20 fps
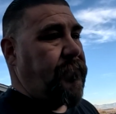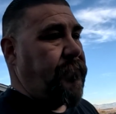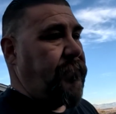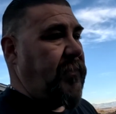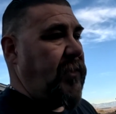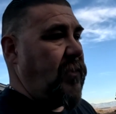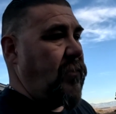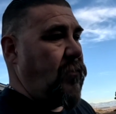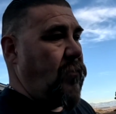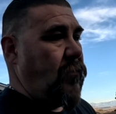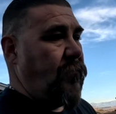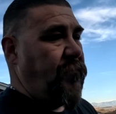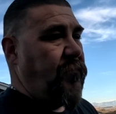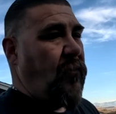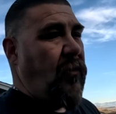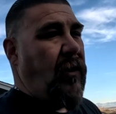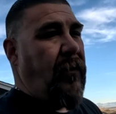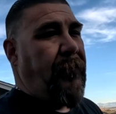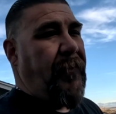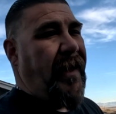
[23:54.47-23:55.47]
You know,
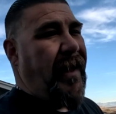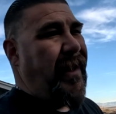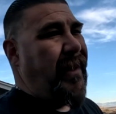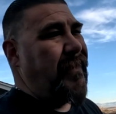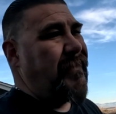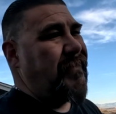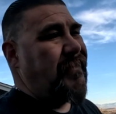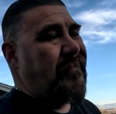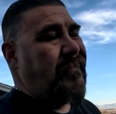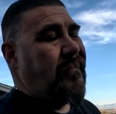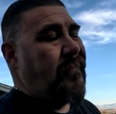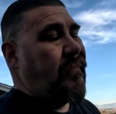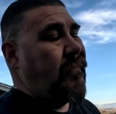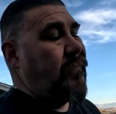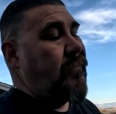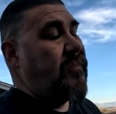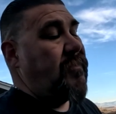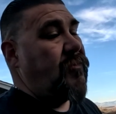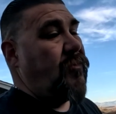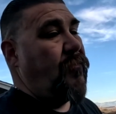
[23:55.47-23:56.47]
floor pans,
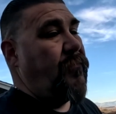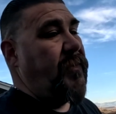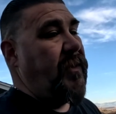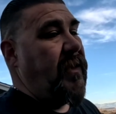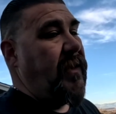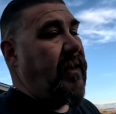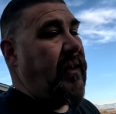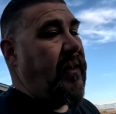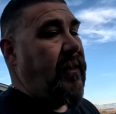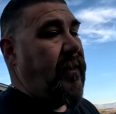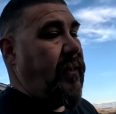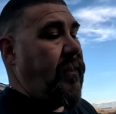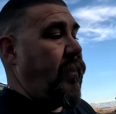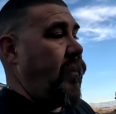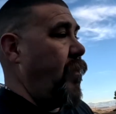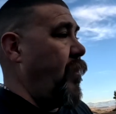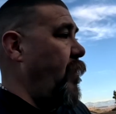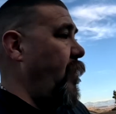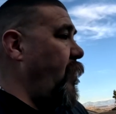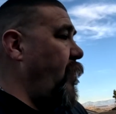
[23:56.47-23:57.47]
so be it.
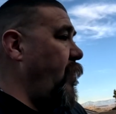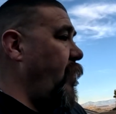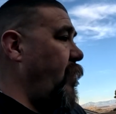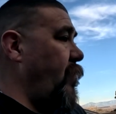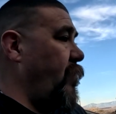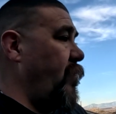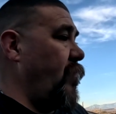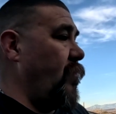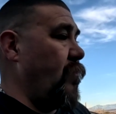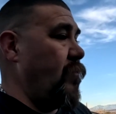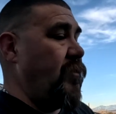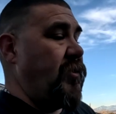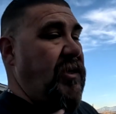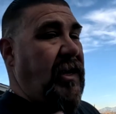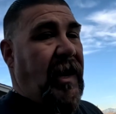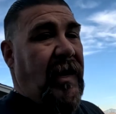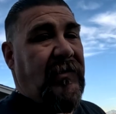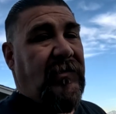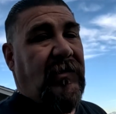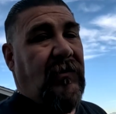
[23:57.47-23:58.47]
You know,
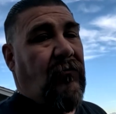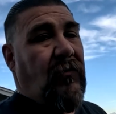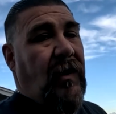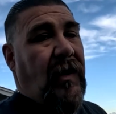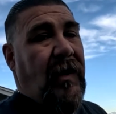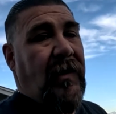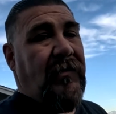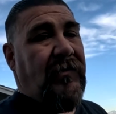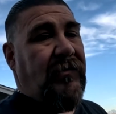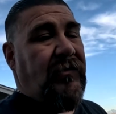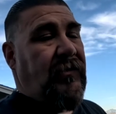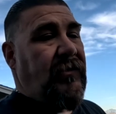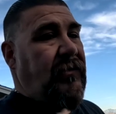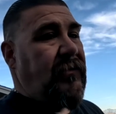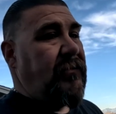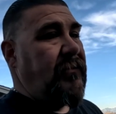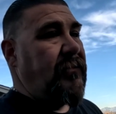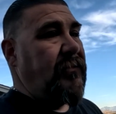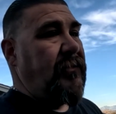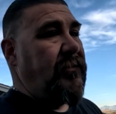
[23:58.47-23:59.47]
chassis wise,
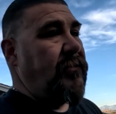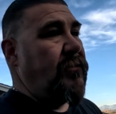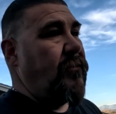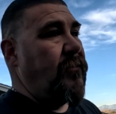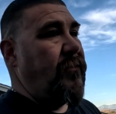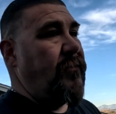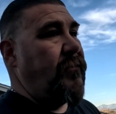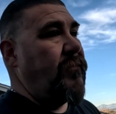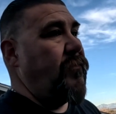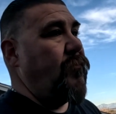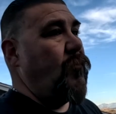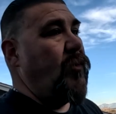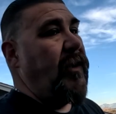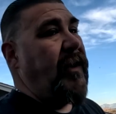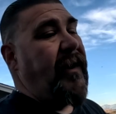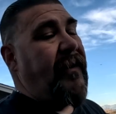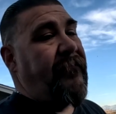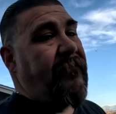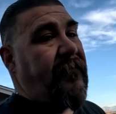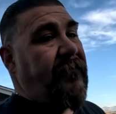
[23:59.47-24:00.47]
you know,
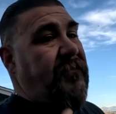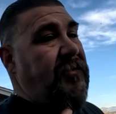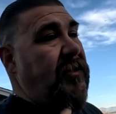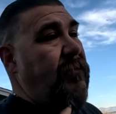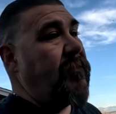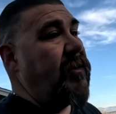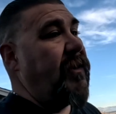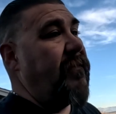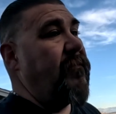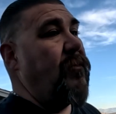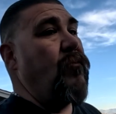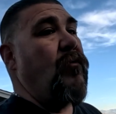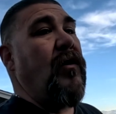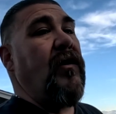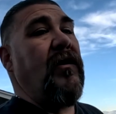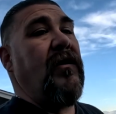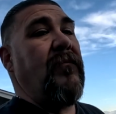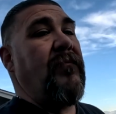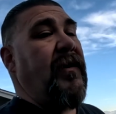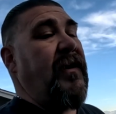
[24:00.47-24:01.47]
whatever. If someone ever
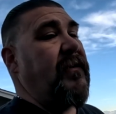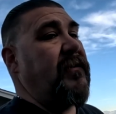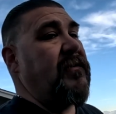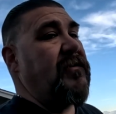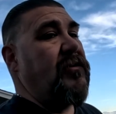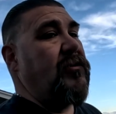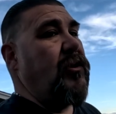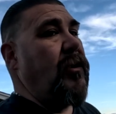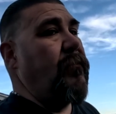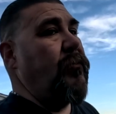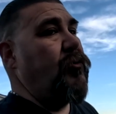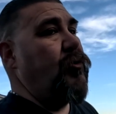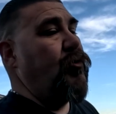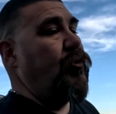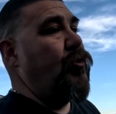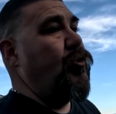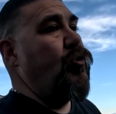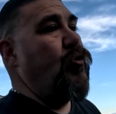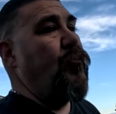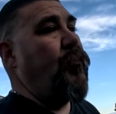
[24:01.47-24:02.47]
wanted to make this Club
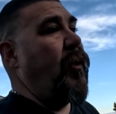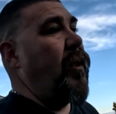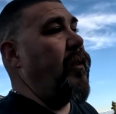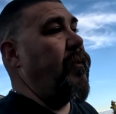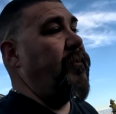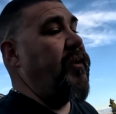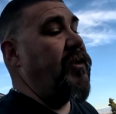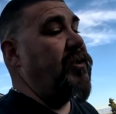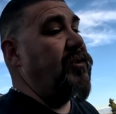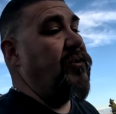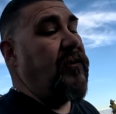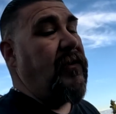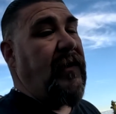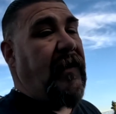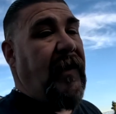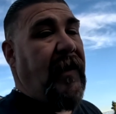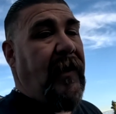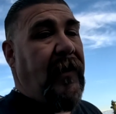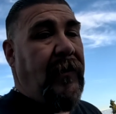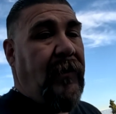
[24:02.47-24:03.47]
Coupe all original
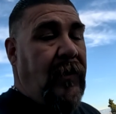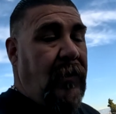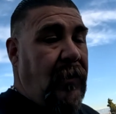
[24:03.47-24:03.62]
again,